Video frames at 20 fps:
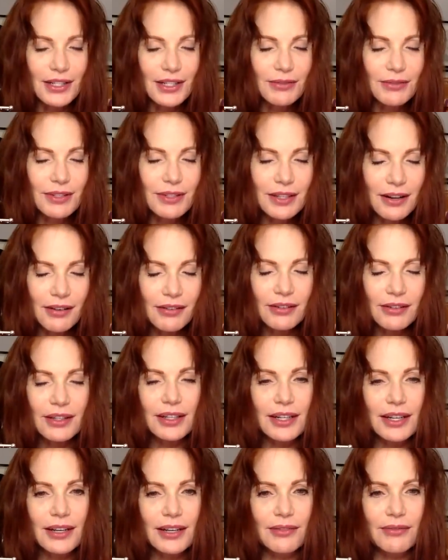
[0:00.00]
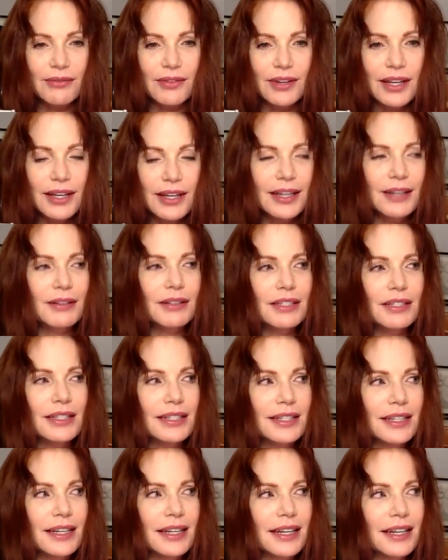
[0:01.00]
she was younger than him. Like
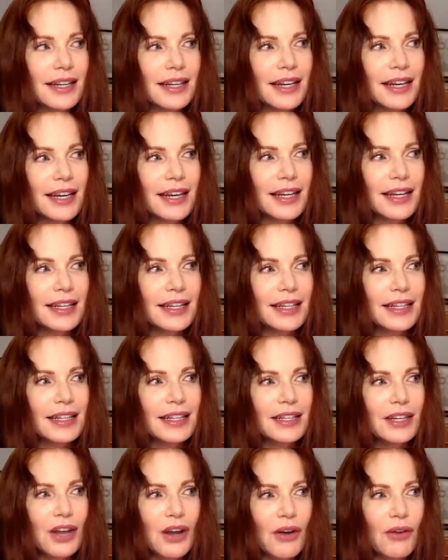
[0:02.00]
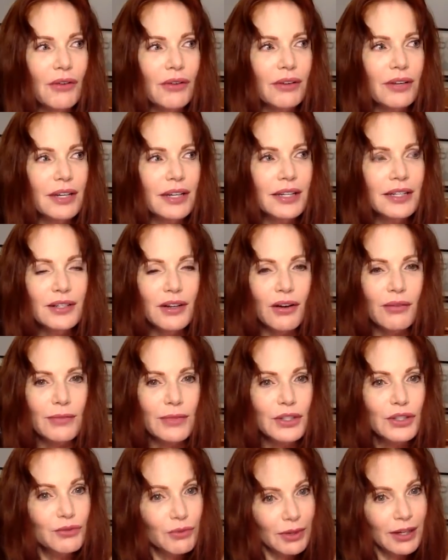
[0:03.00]
you know, he's
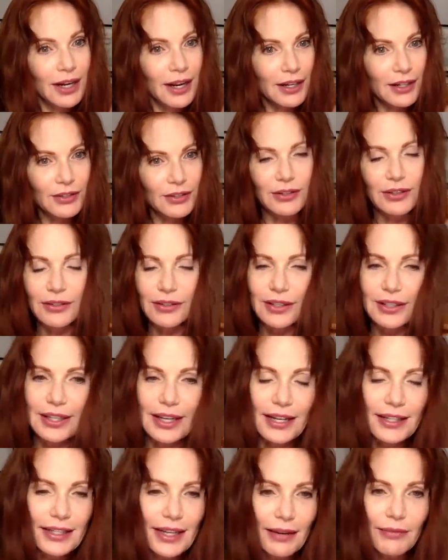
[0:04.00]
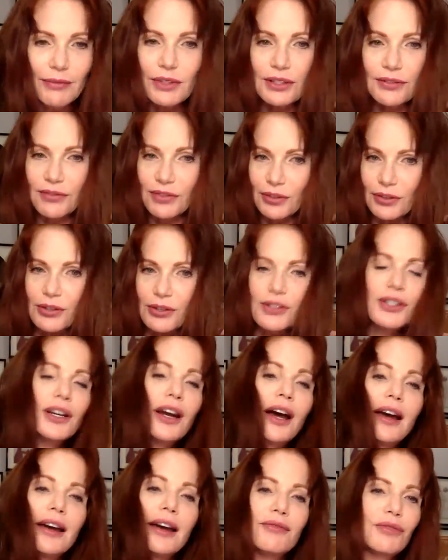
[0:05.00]
almost 100, or at that time was a few years
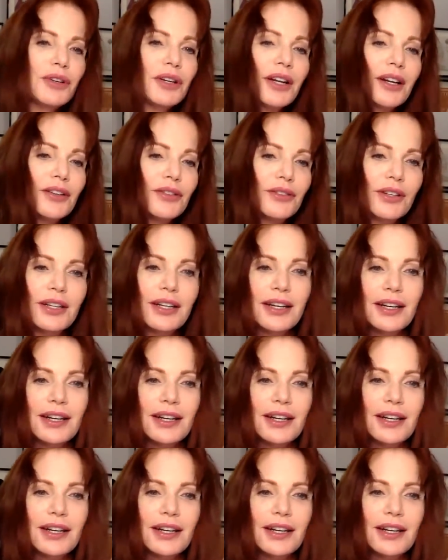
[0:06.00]
shy of 100.